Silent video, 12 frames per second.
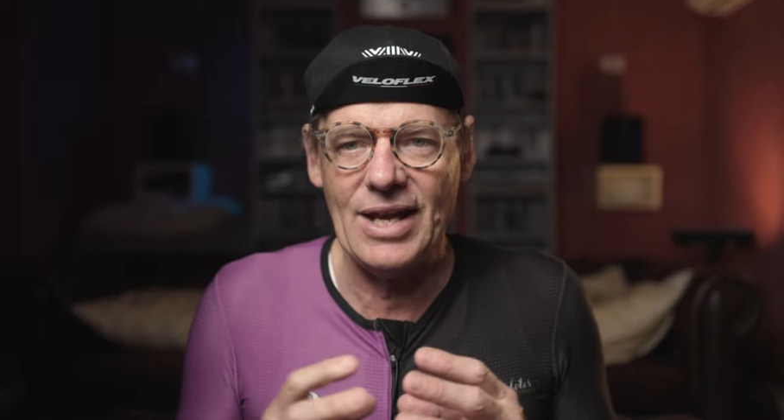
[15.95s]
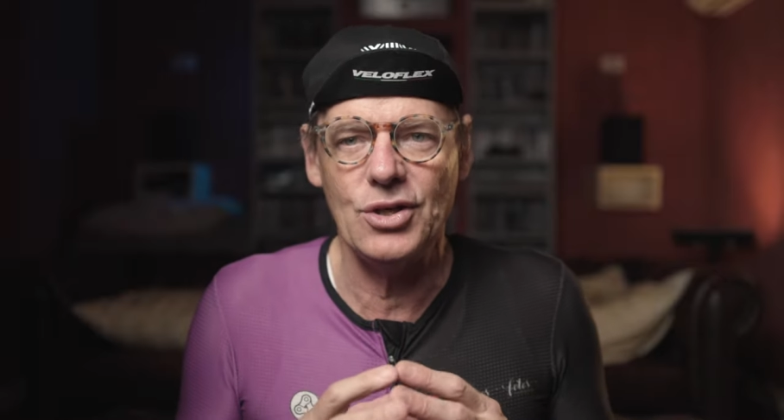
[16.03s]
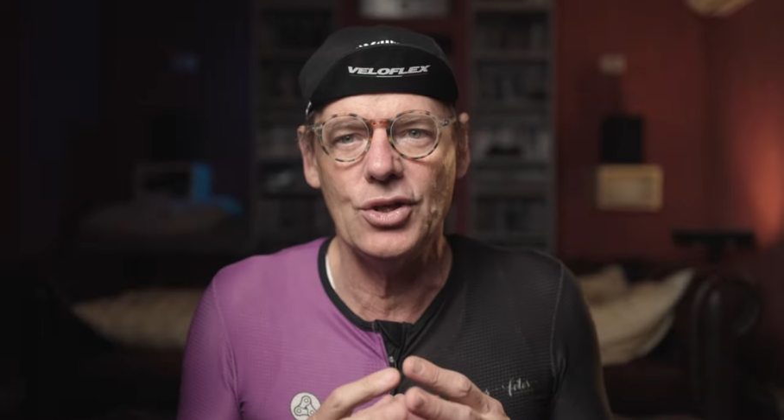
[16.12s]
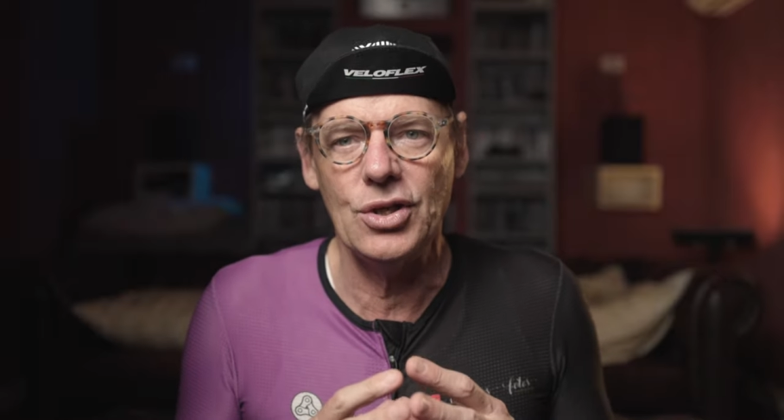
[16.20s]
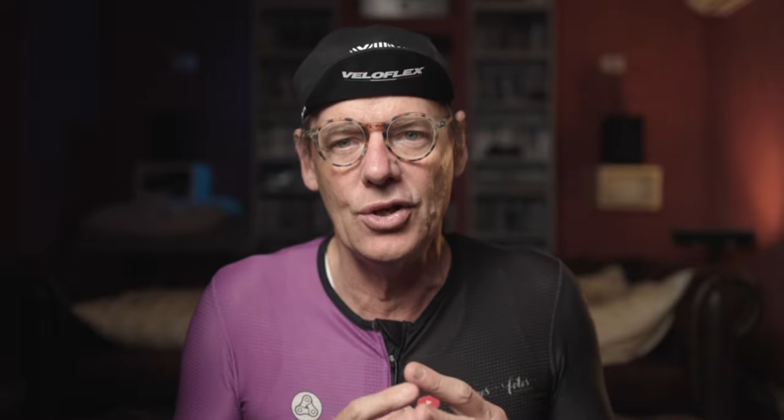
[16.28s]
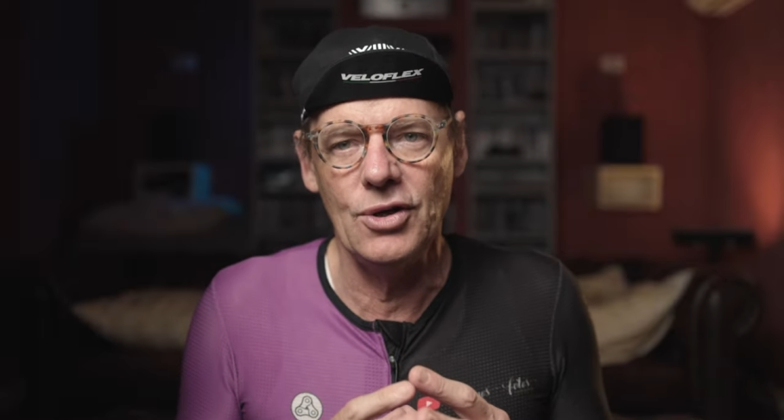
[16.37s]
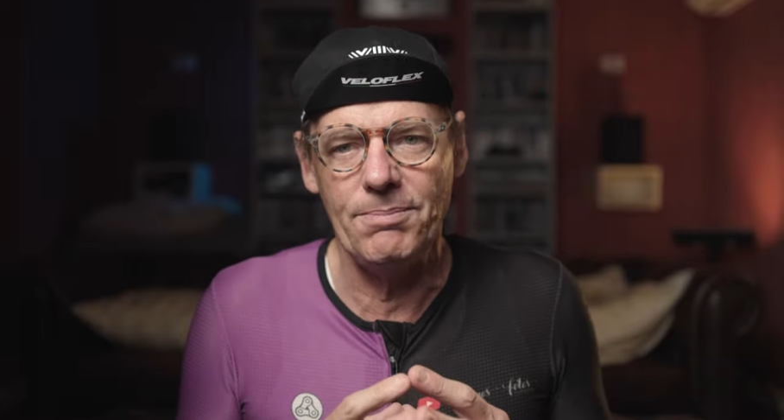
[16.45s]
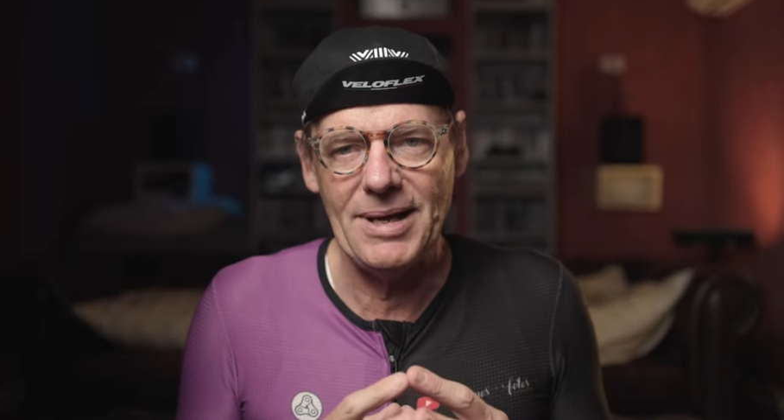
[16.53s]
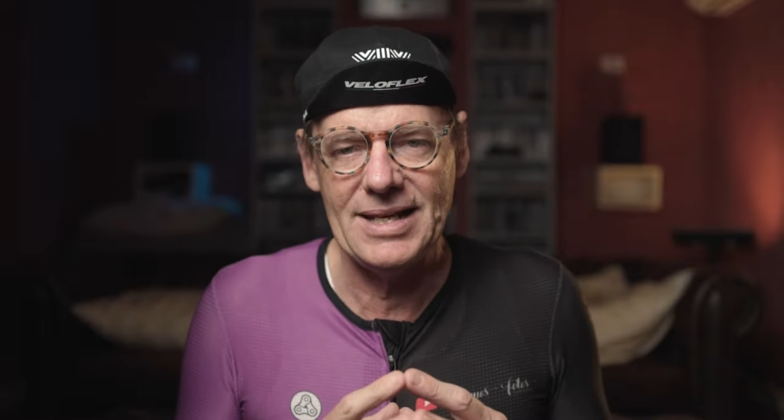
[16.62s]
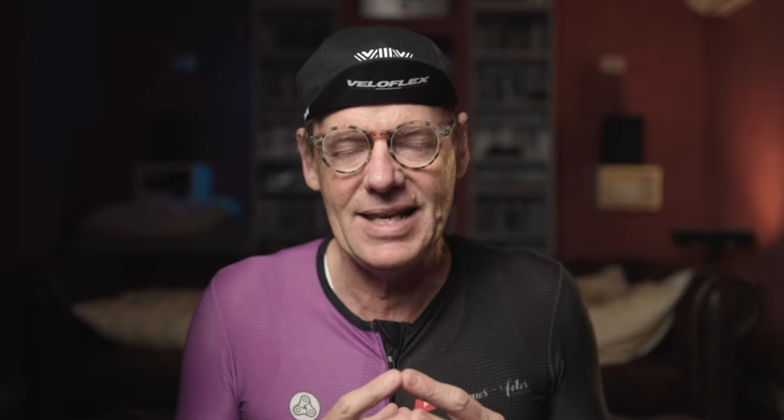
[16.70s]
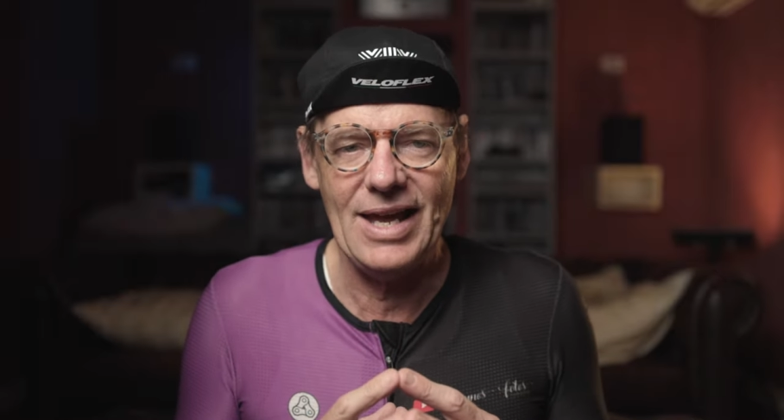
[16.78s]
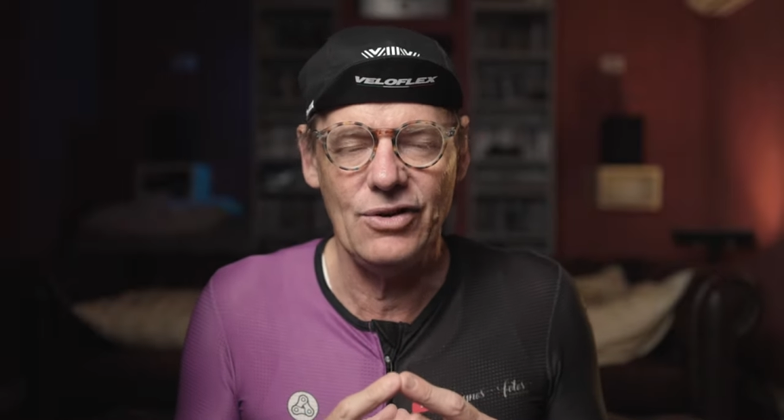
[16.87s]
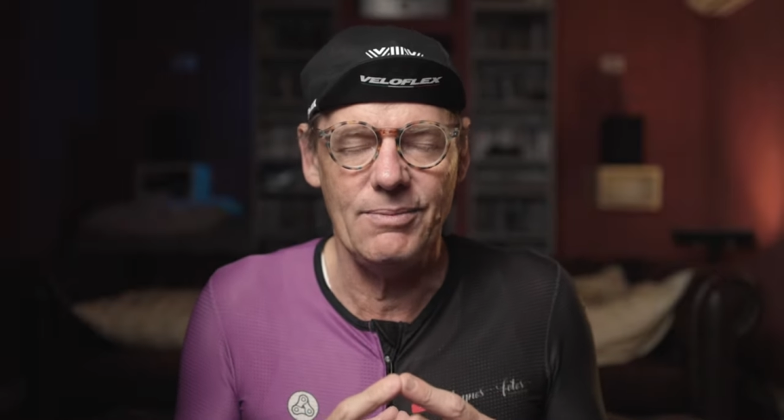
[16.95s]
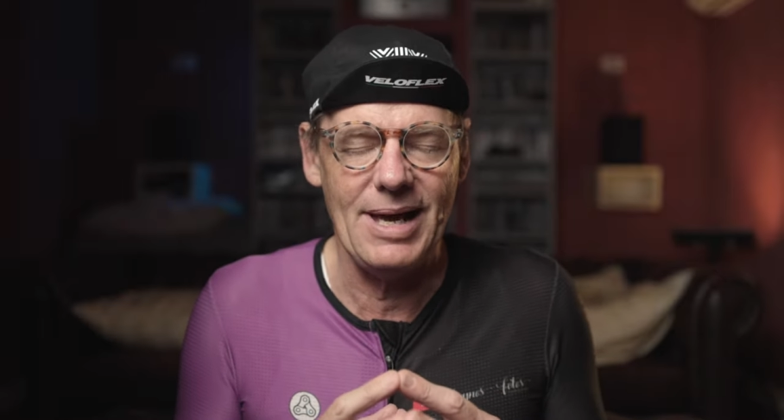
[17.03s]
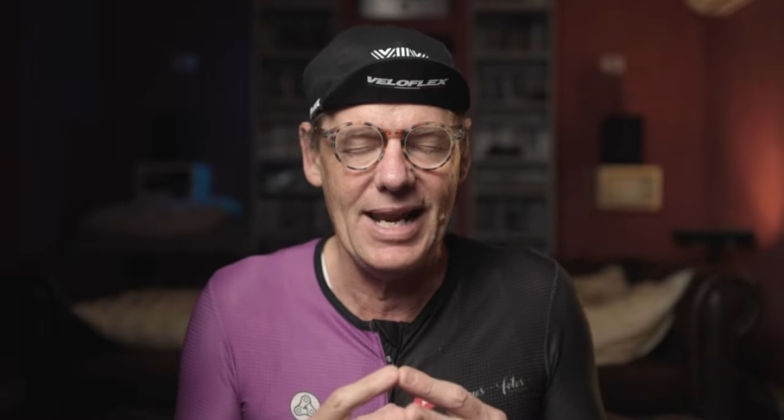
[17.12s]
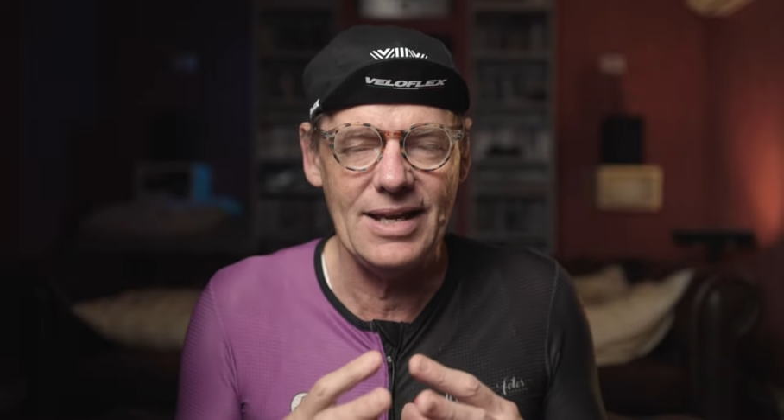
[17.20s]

a two-piece handlebar.